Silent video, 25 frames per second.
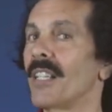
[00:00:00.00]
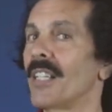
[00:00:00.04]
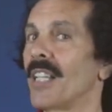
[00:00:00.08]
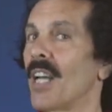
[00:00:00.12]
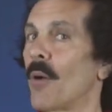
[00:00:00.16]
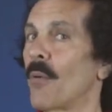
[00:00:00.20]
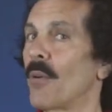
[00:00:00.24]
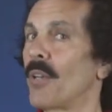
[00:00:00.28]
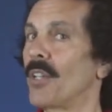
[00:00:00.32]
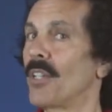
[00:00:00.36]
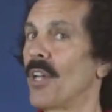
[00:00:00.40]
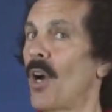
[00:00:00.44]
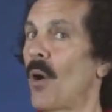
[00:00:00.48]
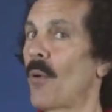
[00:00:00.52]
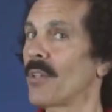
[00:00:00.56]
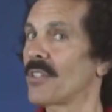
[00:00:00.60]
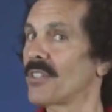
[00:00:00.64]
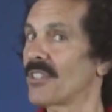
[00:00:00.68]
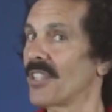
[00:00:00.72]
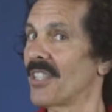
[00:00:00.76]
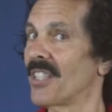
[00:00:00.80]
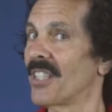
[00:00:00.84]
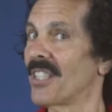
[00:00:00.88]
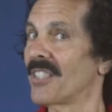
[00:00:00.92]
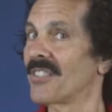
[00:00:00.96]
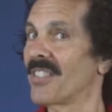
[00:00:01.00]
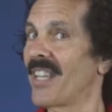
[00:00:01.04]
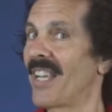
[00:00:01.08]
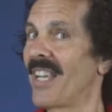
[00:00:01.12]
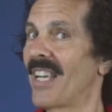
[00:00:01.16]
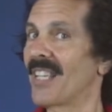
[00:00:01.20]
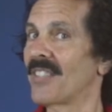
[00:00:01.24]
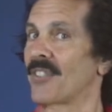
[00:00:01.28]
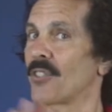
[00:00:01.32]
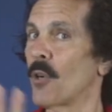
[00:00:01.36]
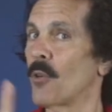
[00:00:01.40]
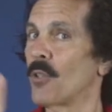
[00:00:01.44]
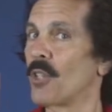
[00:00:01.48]
Now we know it's in this
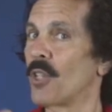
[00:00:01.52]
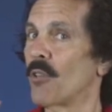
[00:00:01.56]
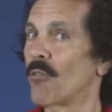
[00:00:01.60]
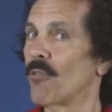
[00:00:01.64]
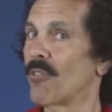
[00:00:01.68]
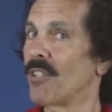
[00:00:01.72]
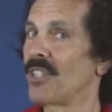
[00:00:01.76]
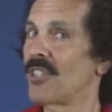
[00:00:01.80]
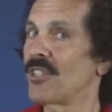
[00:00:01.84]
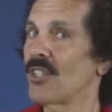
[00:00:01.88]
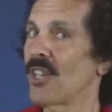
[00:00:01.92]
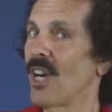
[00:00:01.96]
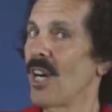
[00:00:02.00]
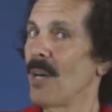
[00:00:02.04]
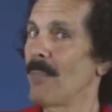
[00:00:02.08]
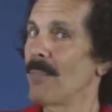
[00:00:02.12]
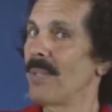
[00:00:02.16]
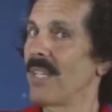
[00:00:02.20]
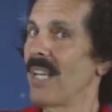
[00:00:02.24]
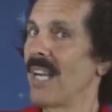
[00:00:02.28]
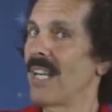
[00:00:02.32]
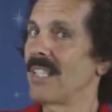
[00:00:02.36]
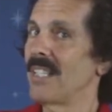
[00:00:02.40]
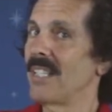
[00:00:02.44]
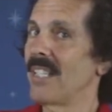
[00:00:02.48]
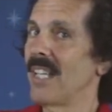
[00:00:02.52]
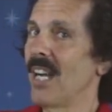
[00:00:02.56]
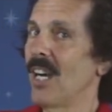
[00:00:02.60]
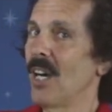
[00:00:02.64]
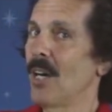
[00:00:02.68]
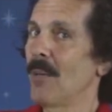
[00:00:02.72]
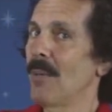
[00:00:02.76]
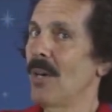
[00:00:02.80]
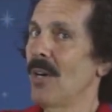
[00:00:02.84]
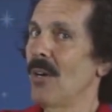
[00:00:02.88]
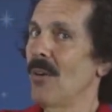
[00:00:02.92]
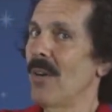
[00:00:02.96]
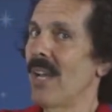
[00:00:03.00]
hand, so you reach up behind the
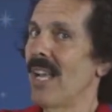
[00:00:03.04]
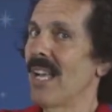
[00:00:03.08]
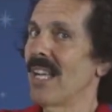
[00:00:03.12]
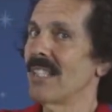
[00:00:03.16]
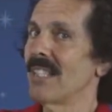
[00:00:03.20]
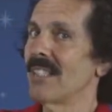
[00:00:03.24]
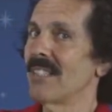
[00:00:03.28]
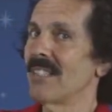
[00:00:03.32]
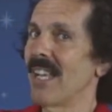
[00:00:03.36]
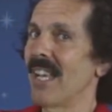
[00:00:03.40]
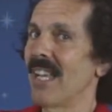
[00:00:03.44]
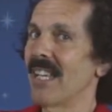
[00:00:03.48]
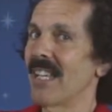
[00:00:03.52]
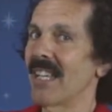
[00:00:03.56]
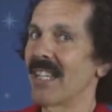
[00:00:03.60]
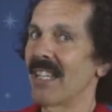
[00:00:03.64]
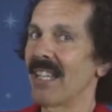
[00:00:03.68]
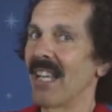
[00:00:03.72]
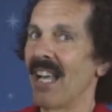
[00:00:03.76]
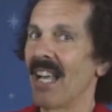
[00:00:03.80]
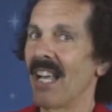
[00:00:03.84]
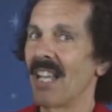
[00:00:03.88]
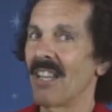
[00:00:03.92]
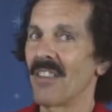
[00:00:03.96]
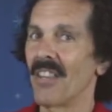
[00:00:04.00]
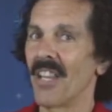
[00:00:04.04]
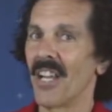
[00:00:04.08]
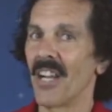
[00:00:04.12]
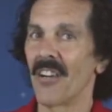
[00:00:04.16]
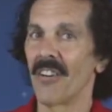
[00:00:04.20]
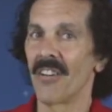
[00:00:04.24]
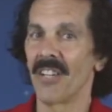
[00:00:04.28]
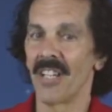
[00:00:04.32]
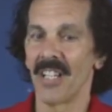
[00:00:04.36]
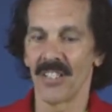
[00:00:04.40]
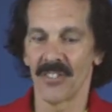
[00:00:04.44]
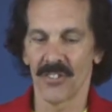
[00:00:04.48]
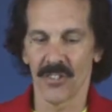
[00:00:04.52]
elbow and take it, and there
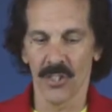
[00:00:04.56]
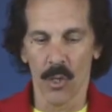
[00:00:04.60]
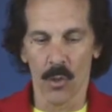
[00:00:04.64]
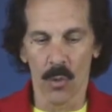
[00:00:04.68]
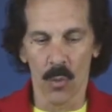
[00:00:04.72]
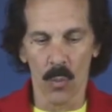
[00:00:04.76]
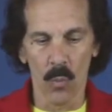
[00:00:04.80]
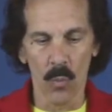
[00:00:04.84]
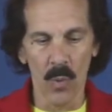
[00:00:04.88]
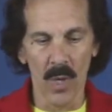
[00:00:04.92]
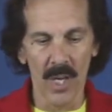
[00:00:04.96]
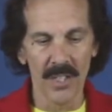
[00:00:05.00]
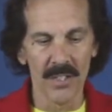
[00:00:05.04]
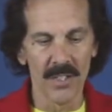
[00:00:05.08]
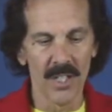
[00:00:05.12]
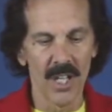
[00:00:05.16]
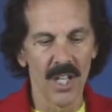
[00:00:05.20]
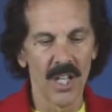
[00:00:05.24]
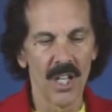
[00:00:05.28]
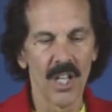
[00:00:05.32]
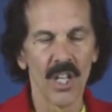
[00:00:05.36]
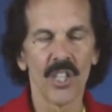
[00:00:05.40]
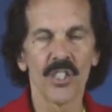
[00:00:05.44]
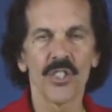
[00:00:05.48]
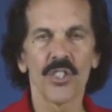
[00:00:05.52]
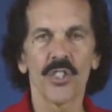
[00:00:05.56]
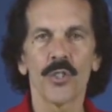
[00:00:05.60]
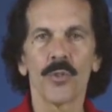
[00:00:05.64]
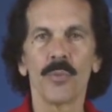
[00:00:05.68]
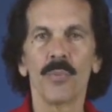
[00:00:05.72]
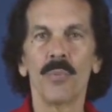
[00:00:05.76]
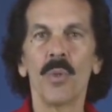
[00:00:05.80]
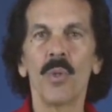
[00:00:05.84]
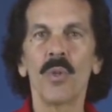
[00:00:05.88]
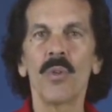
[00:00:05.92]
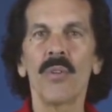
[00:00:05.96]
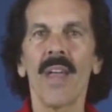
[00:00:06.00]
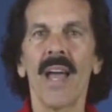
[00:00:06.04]
it is. So in one
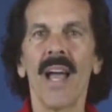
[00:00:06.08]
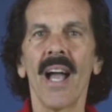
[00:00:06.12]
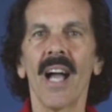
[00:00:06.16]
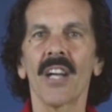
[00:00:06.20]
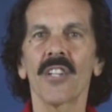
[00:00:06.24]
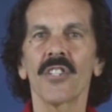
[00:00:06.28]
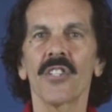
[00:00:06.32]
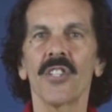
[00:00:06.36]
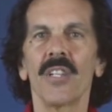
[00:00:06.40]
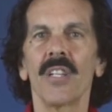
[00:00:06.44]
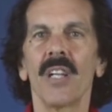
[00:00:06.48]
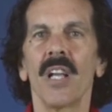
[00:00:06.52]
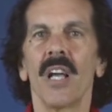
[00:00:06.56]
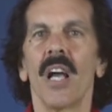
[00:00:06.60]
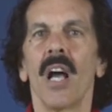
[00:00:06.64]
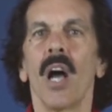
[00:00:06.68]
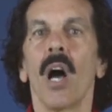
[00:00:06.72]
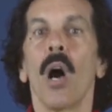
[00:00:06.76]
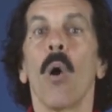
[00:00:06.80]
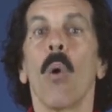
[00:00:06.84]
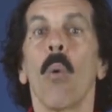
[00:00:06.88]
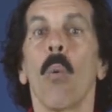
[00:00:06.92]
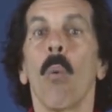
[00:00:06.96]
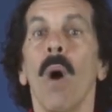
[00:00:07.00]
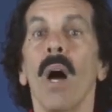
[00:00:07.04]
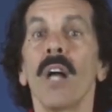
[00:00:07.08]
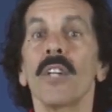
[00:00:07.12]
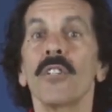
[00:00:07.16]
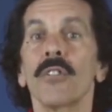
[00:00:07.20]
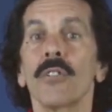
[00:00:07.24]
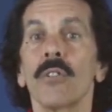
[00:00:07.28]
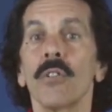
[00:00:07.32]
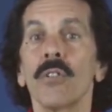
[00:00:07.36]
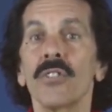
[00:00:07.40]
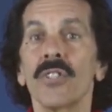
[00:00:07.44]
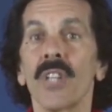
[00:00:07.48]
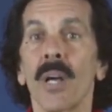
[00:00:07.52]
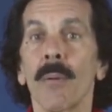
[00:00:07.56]
smooth action, watch
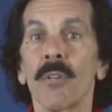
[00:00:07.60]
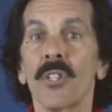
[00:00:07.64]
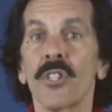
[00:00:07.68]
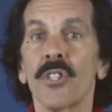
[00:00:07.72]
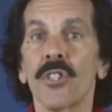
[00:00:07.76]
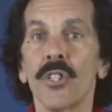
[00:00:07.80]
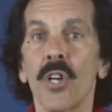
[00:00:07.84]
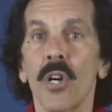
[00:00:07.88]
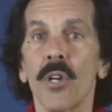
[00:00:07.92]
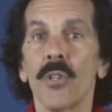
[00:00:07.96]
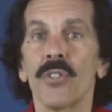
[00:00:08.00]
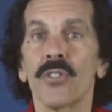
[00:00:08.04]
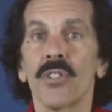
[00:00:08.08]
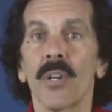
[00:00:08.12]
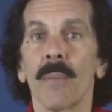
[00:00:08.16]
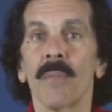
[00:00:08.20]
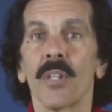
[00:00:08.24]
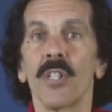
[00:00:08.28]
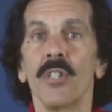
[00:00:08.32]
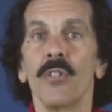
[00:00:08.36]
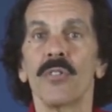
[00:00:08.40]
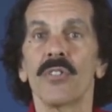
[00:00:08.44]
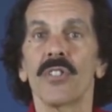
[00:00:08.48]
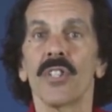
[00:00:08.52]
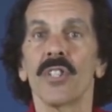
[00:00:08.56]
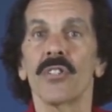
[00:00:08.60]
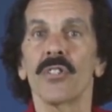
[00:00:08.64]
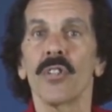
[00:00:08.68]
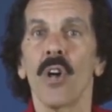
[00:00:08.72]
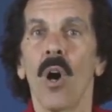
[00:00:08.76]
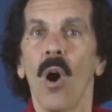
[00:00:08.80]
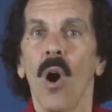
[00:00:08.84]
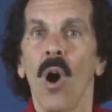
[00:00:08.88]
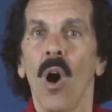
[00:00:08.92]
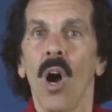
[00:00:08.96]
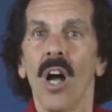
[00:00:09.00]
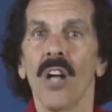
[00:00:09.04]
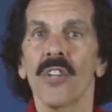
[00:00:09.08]
closely. I'm going to show you something using this
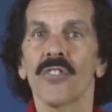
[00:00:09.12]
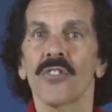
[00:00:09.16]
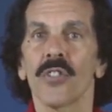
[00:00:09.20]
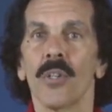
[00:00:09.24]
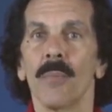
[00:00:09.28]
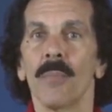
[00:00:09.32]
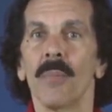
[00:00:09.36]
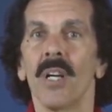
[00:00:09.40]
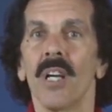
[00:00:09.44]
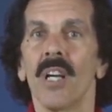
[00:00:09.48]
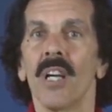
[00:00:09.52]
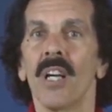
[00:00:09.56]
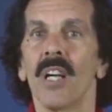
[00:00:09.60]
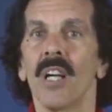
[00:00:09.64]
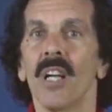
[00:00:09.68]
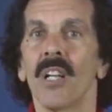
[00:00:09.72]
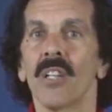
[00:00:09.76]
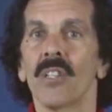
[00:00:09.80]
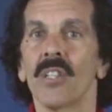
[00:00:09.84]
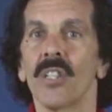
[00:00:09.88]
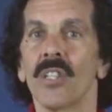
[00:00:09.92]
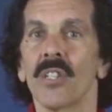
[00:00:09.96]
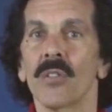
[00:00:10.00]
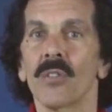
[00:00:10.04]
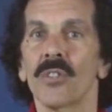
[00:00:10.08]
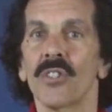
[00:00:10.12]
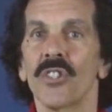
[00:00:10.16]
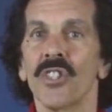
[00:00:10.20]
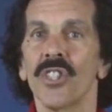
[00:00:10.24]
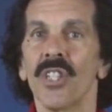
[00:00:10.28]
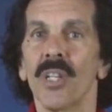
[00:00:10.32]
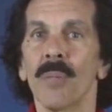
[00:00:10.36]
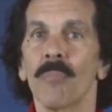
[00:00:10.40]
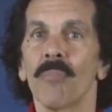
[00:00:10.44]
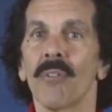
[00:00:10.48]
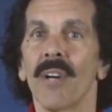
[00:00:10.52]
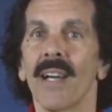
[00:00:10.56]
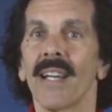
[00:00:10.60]
awesome little
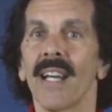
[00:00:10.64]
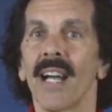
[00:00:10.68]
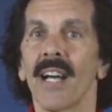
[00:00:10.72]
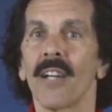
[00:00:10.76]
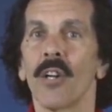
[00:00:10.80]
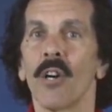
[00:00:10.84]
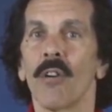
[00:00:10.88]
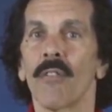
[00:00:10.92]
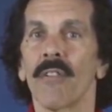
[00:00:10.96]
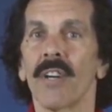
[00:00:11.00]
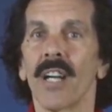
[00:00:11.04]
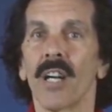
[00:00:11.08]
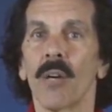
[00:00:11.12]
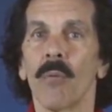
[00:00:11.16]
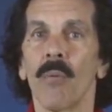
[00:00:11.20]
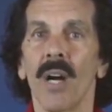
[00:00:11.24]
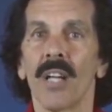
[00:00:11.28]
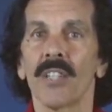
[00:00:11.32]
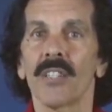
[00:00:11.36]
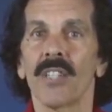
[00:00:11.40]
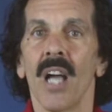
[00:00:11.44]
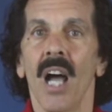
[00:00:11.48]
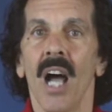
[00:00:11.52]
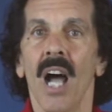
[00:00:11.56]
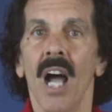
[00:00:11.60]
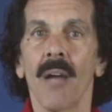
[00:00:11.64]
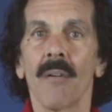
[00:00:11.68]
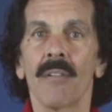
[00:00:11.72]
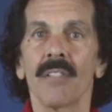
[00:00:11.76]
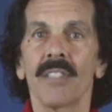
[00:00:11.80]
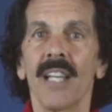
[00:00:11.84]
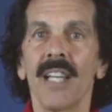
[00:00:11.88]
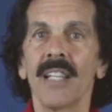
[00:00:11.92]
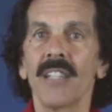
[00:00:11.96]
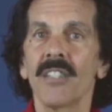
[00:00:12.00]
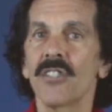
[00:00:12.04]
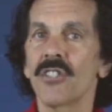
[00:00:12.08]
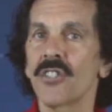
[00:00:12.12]
chip right on over here. Watch. I'm going to
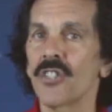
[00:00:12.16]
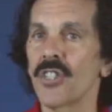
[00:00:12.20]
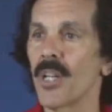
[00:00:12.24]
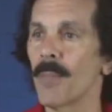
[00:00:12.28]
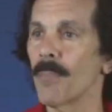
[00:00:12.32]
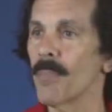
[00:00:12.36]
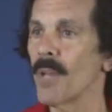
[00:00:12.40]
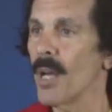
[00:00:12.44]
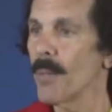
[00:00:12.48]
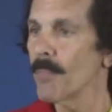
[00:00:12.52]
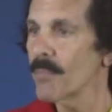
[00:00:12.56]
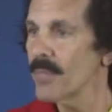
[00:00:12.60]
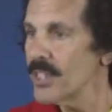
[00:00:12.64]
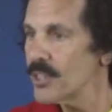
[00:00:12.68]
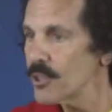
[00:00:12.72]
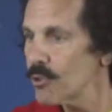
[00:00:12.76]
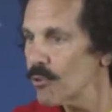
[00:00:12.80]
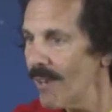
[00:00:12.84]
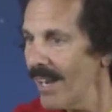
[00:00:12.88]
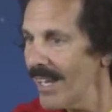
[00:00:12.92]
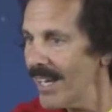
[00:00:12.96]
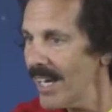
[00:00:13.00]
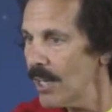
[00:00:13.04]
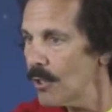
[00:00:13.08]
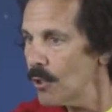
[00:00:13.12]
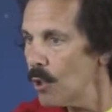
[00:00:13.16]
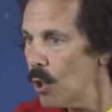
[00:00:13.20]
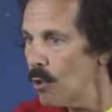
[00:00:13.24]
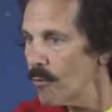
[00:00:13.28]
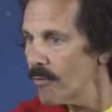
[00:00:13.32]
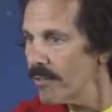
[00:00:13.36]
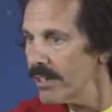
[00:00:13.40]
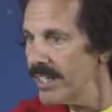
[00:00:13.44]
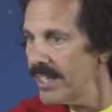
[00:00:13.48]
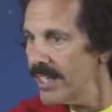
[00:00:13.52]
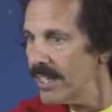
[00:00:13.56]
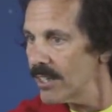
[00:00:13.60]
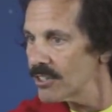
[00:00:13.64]
take this chip, place it right on
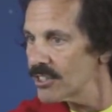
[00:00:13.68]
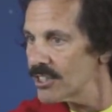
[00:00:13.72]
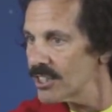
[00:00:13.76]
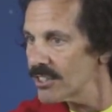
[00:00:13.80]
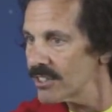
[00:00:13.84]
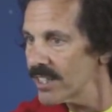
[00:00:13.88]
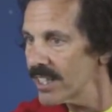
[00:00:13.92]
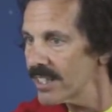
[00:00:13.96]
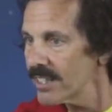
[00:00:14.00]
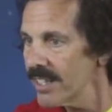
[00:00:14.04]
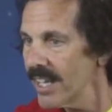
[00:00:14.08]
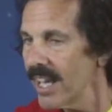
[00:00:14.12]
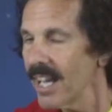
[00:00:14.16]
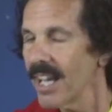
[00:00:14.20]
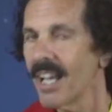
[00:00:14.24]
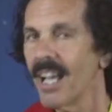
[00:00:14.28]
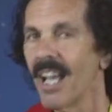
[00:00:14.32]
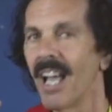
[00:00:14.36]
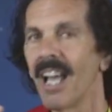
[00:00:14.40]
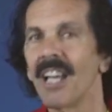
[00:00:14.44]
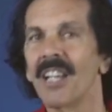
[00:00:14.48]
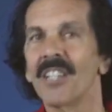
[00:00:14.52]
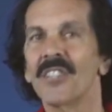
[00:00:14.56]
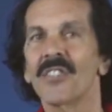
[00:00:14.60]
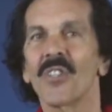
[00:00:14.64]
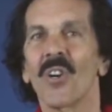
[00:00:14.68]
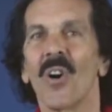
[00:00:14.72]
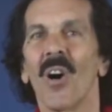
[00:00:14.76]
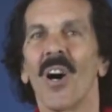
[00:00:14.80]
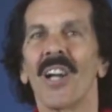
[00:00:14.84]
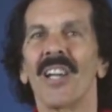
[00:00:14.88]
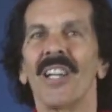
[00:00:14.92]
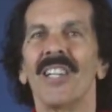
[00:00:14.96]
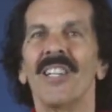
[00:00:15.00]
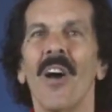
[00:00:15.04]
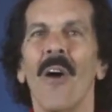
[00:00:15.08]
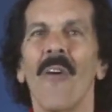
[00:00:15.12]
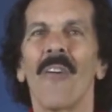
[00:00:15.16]
over here, just like that, and it's
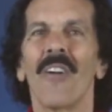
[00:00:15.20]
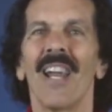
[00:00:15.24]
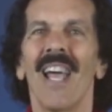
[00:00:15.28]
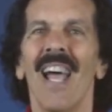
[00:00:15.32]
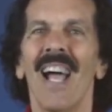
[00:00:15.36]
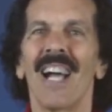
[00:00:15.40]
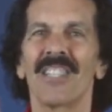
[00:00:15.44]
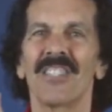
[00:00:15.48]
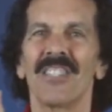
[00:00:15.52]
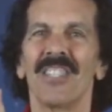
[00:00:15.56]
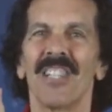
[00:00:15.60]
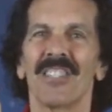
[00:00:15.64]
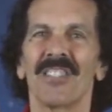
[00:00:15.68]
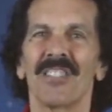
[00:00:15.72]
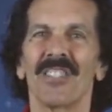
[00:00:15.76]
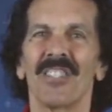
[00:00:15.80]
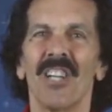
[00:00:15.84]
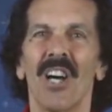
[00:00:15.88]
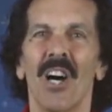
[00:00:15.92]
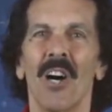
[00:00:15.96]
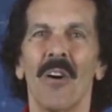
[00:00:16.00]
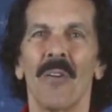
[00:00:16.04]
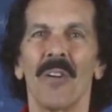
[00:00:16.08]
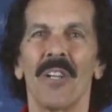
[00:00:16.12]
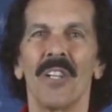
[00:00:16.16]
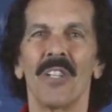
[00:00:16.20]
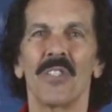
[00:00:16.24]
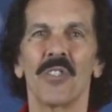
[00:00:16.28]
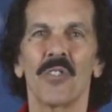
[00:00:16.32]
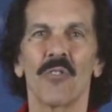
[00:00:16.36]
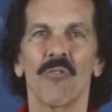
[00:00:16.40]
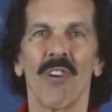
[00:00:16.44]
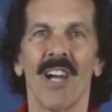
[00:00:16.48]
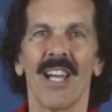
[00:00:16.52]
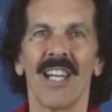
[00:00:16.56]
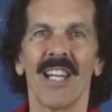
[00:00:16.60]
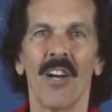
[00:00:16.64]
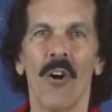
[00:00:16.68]
gone. No, it actually doesn't go. It's
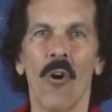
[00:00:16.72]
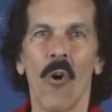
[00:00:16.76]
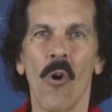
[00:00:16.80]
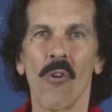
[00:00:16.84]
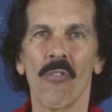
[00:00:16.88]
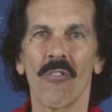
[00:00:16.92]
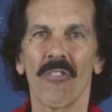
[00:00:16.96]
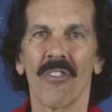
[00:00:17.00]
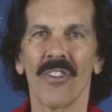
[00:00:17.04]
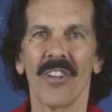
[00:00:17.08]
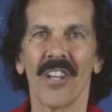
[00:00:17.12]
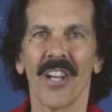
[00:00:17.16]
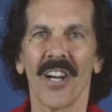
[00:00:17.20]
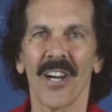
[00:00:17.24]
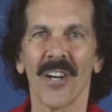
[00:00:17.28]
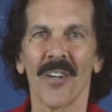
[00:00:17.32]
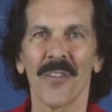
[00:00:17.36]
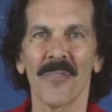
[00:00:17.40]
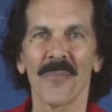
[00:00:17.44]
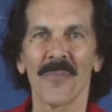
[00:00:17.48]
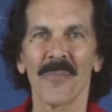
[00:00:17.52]
right over there.